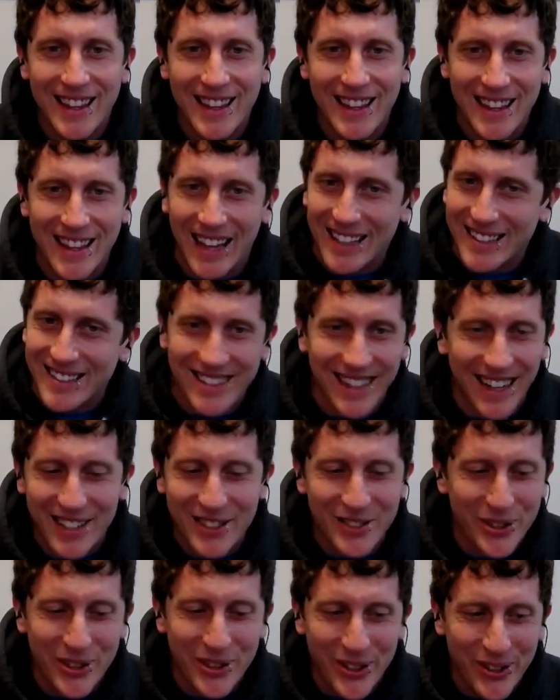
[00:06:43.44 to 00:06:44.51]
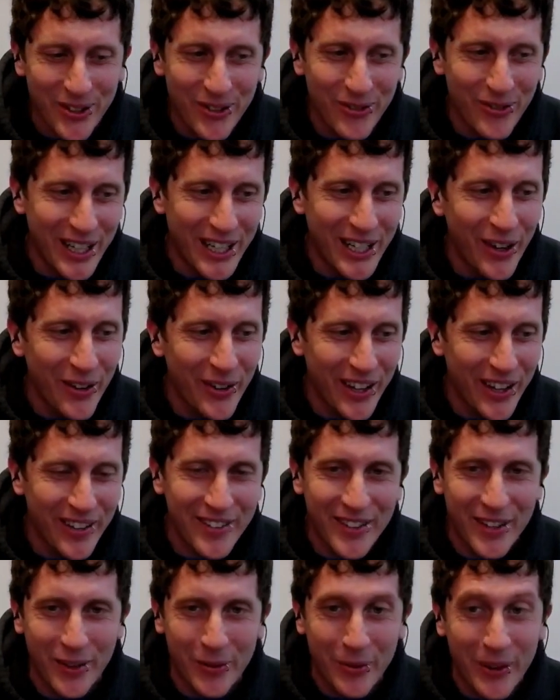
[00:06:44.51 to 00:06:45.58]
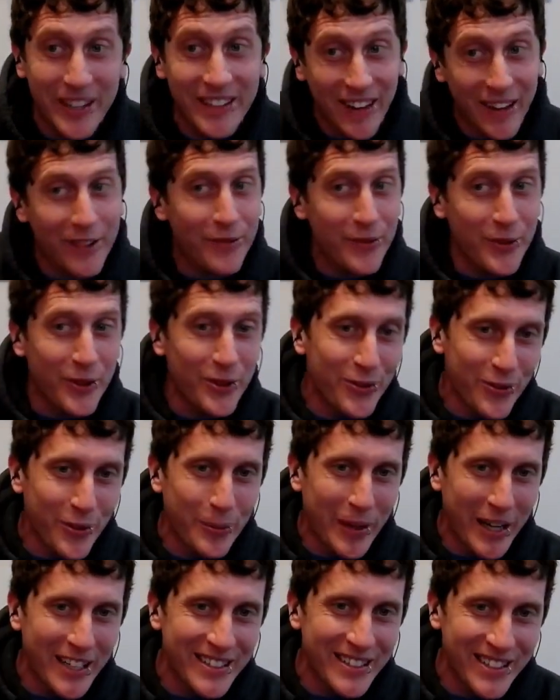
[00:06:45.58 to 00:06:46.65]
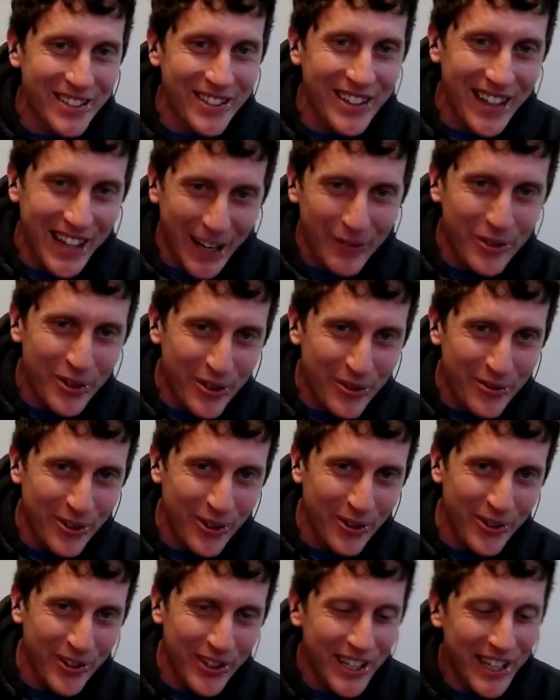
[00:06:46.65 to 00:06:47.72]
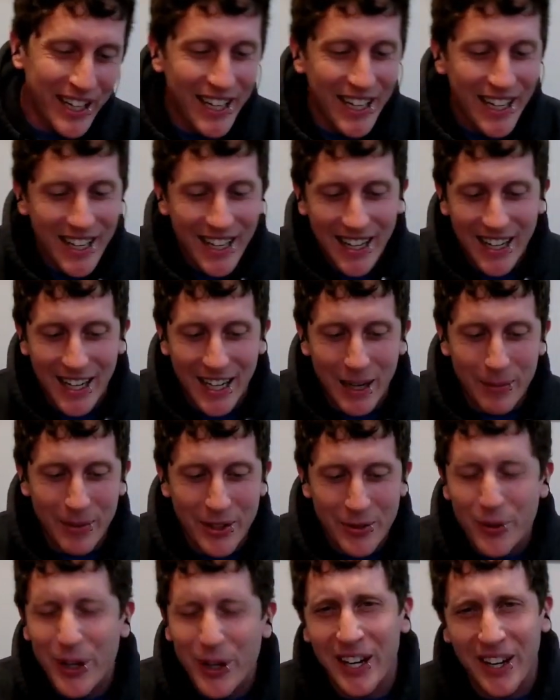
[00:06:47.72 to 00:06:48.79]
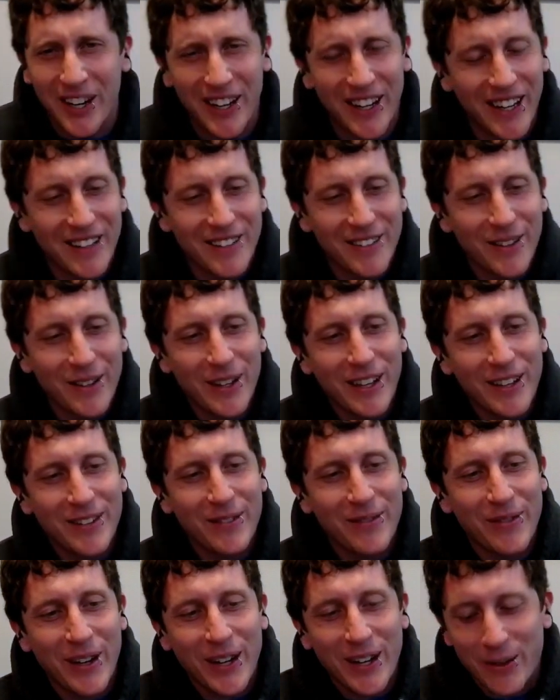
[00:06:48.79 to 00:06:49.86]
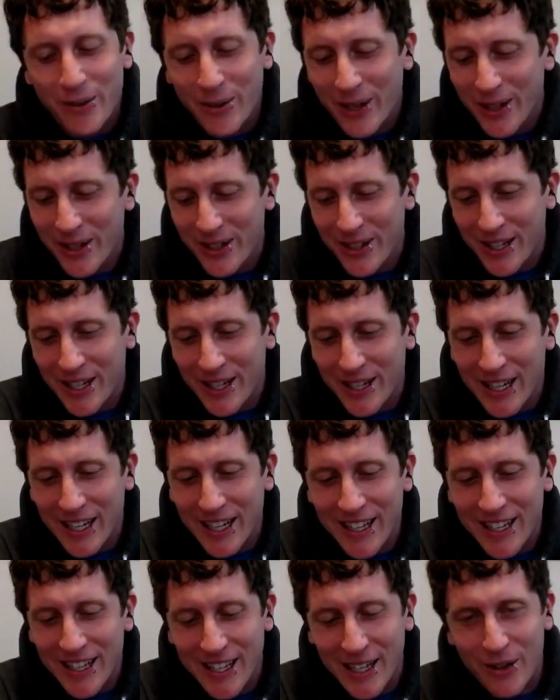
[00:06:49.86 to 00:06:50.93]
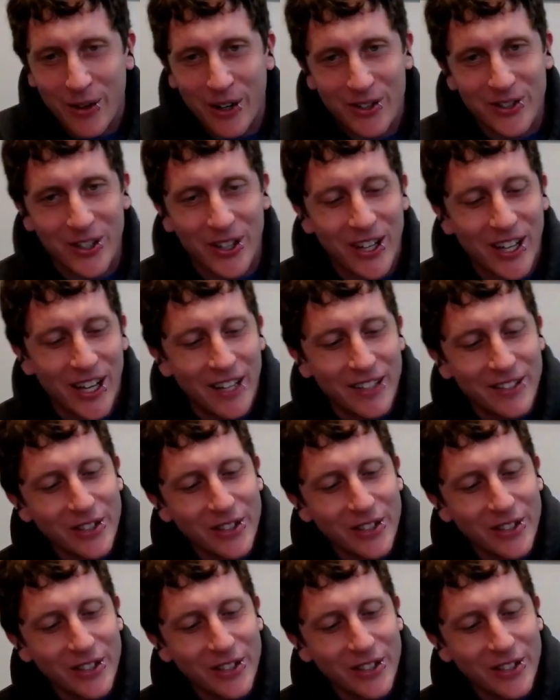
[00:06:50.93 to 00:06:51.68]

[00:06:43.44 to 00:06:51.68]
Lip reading: That's not true. We know this because we test foods for bacteria after they're frozen. It's weird. It's a very weird, I get that question a lot.